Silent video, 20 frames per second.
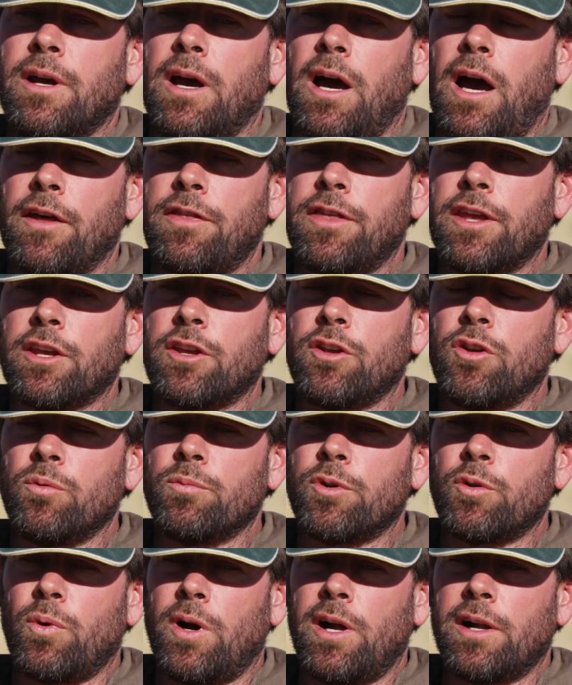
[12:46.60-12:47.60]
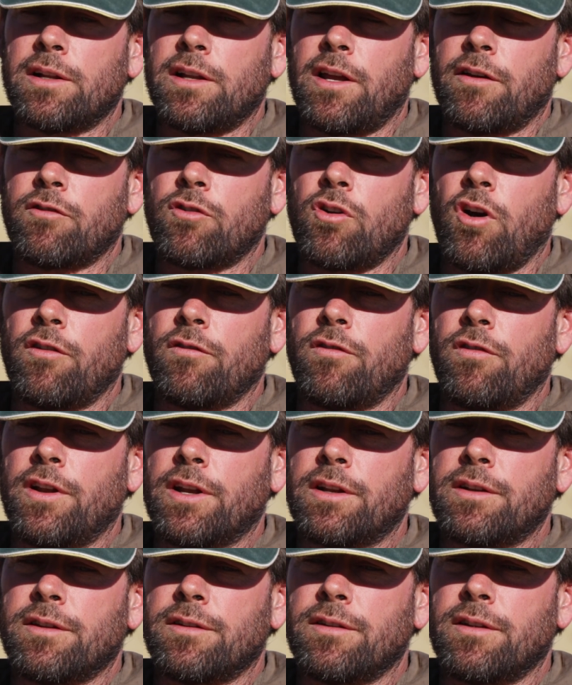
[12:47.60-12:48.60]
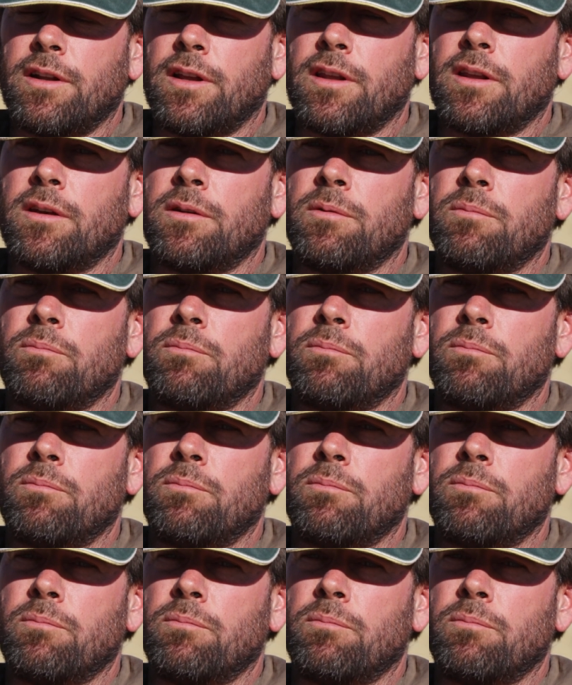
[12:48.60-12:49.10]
I think human-wildlife conflict is another